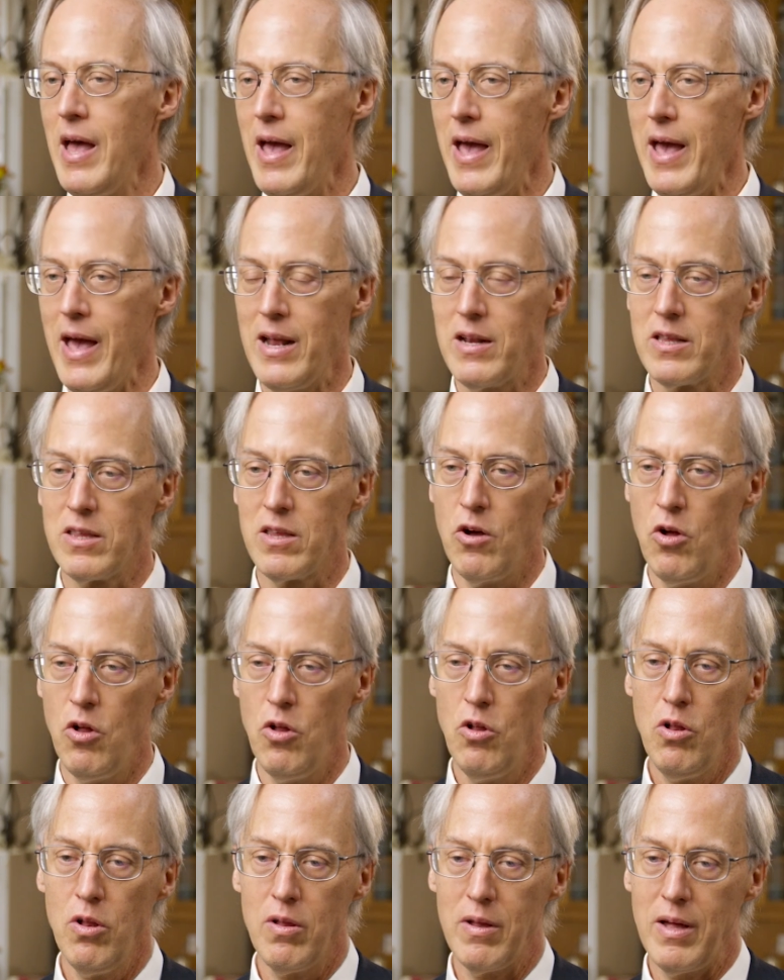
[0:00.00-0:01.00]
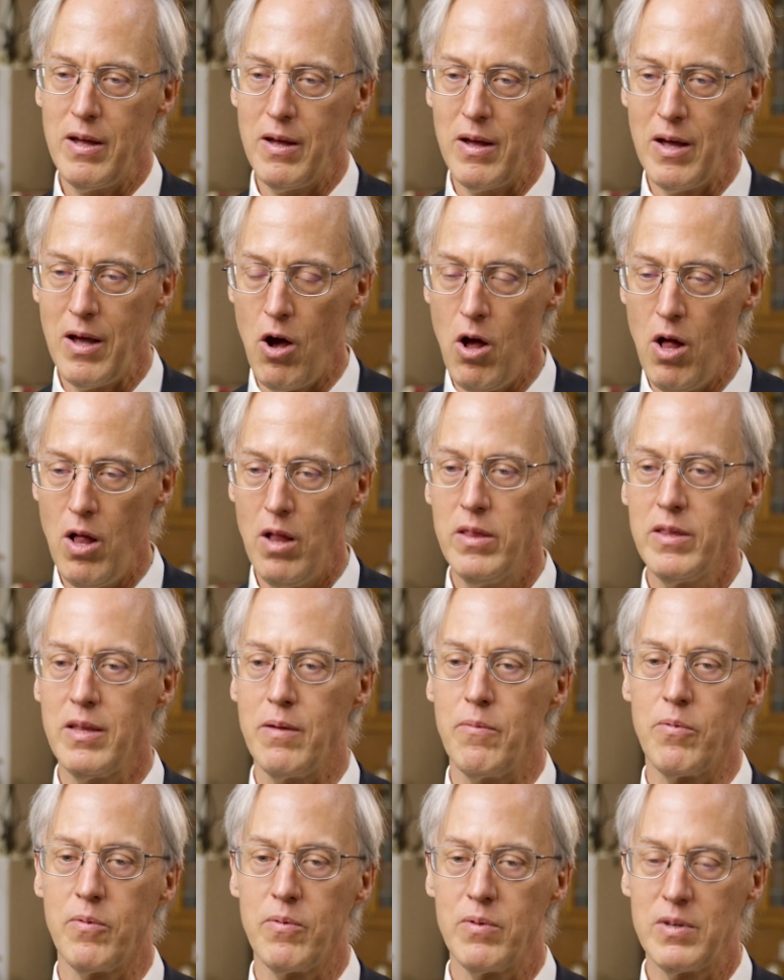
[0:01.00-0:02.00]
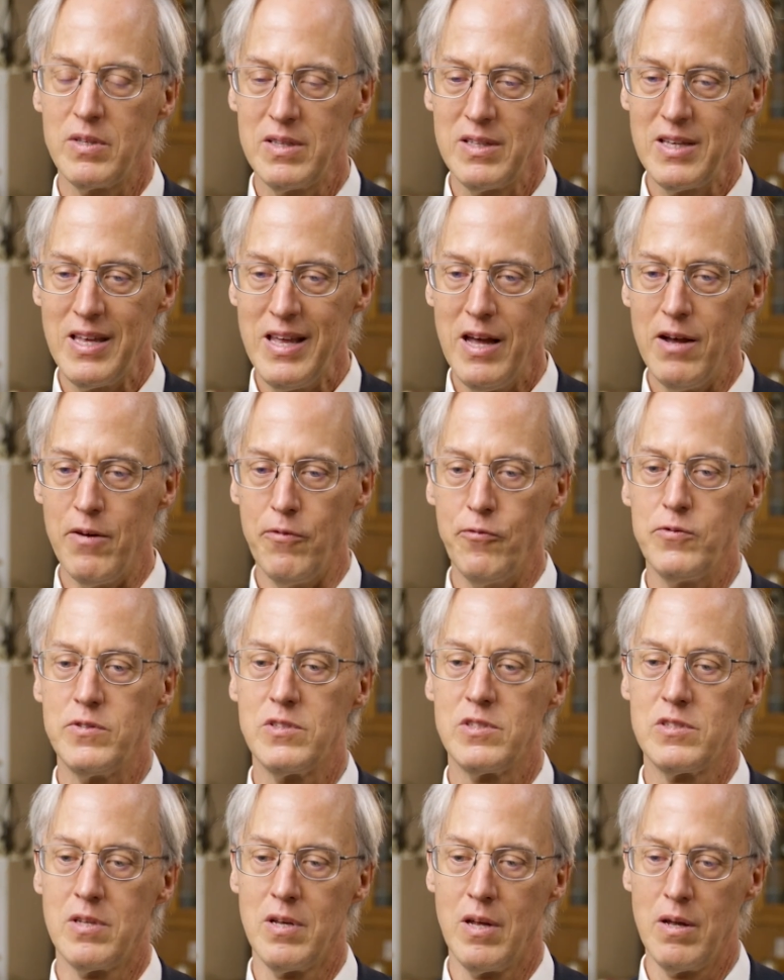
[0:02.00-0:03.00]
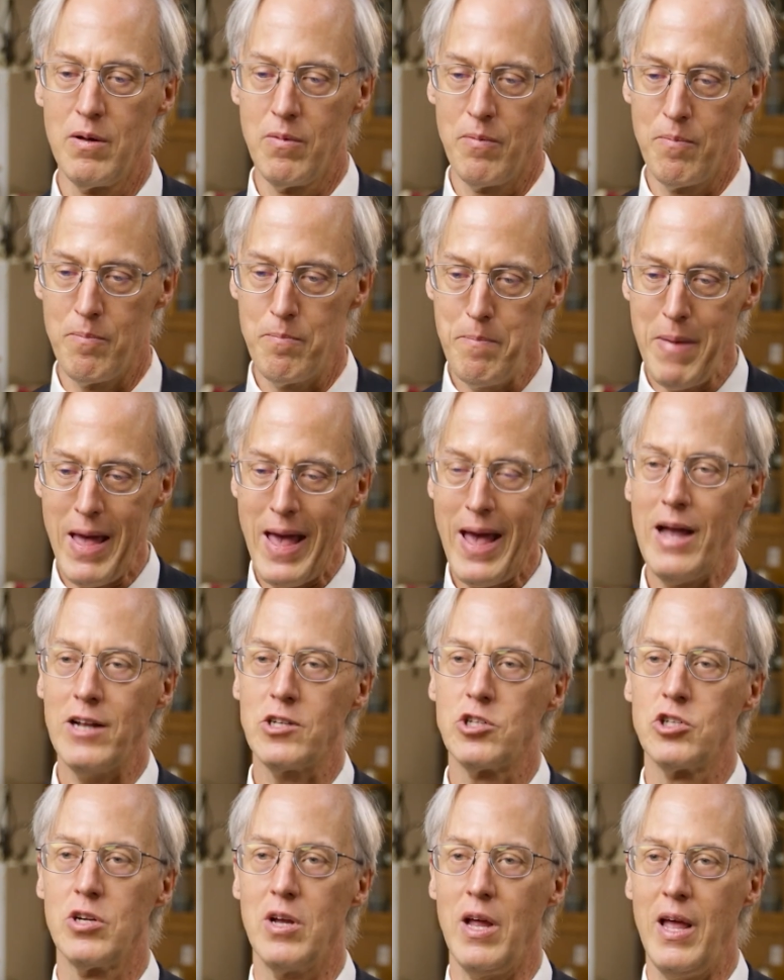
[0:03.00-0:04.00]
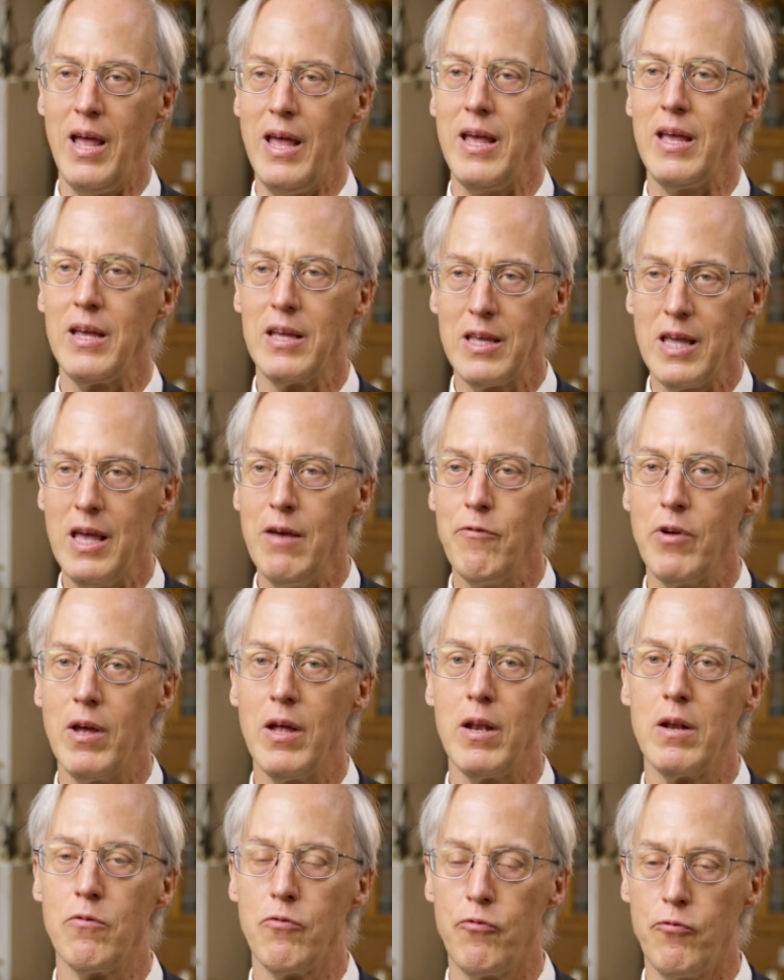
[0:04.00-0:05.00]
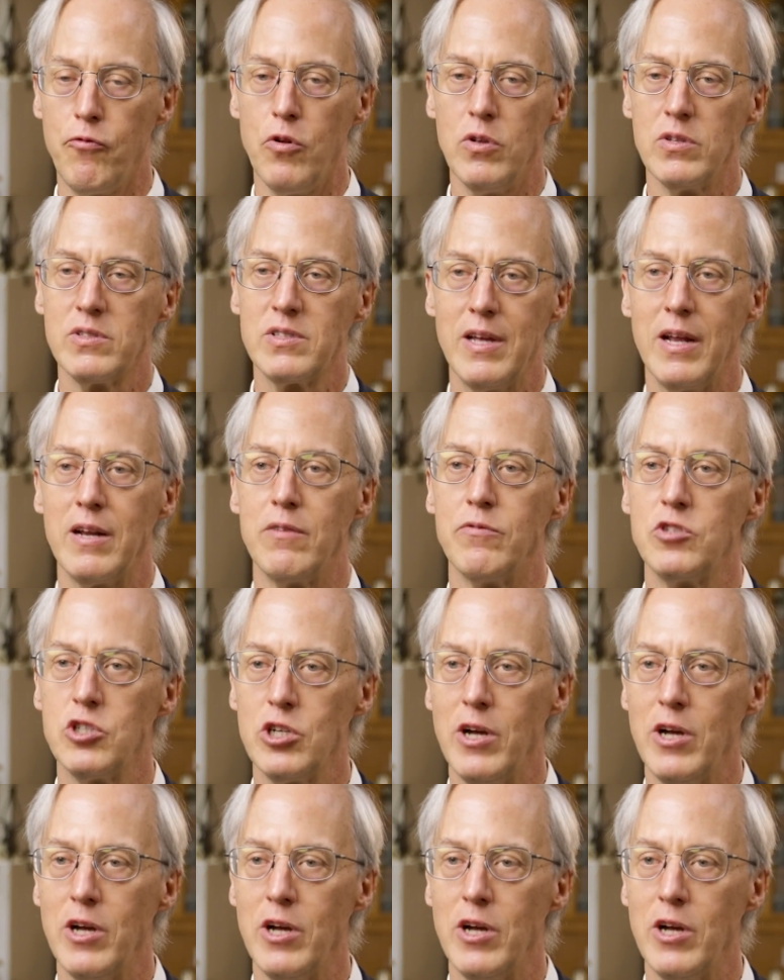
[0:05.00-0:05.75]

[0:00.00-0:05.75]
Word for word: And the whole, all the gifts match a given full set of